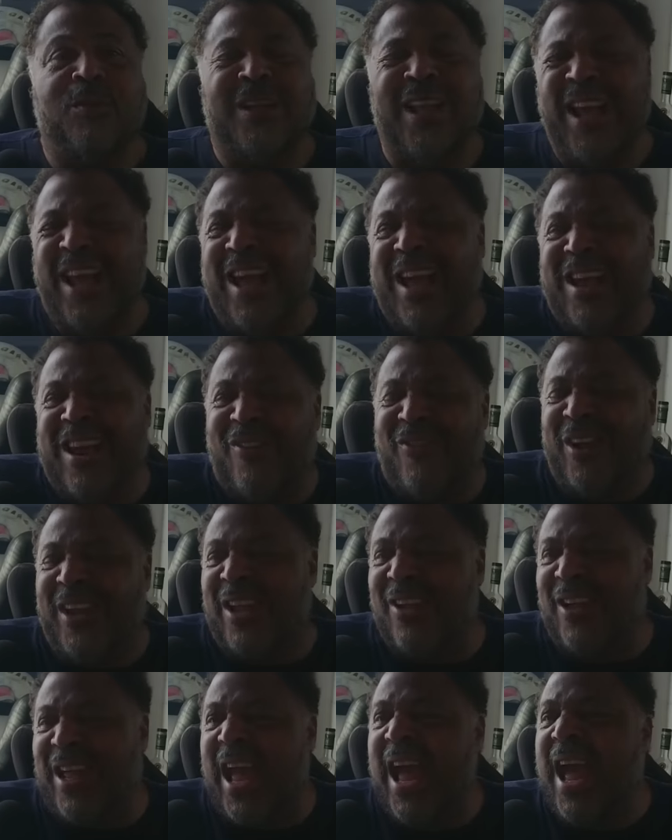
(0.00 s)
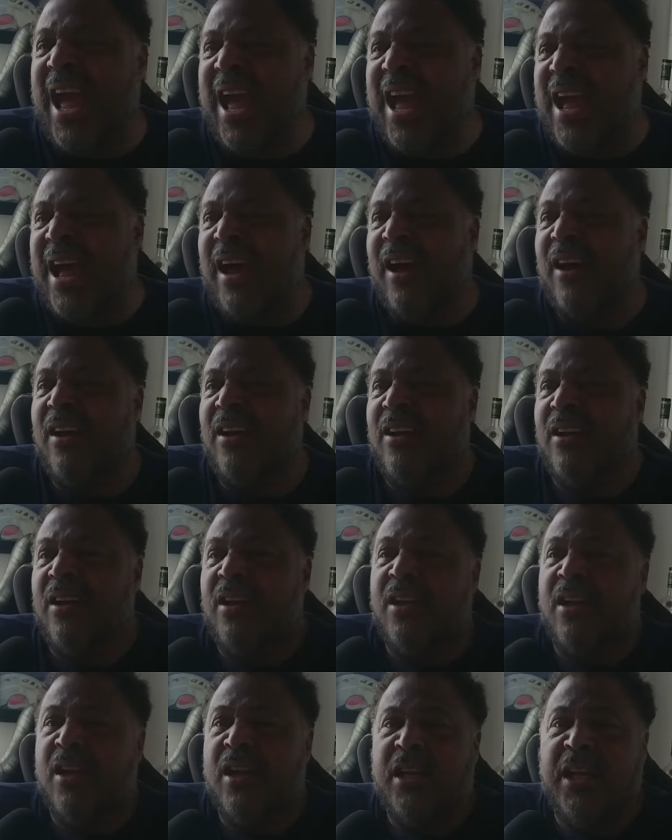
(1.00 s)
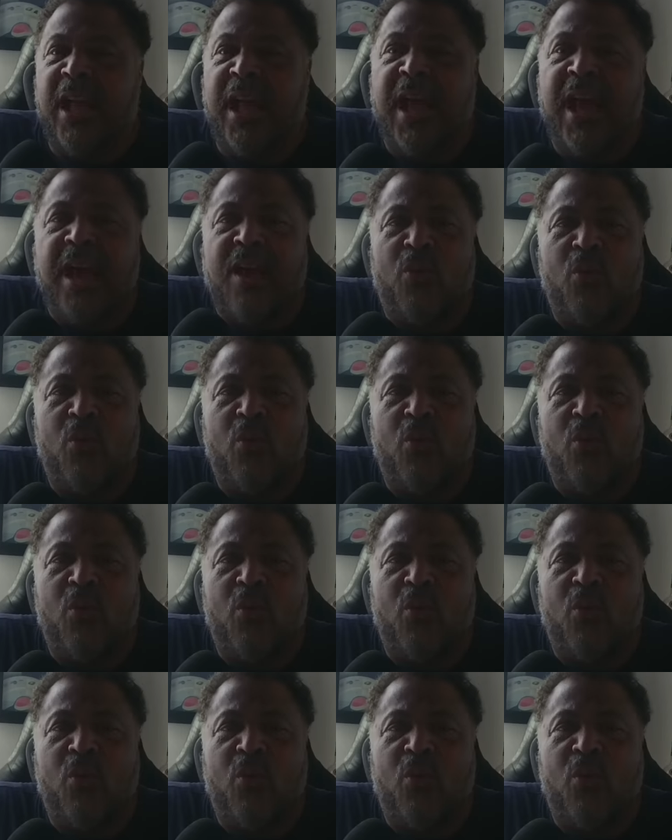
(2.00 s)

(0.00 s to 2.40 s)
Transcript: There we go. Yeah, yeah.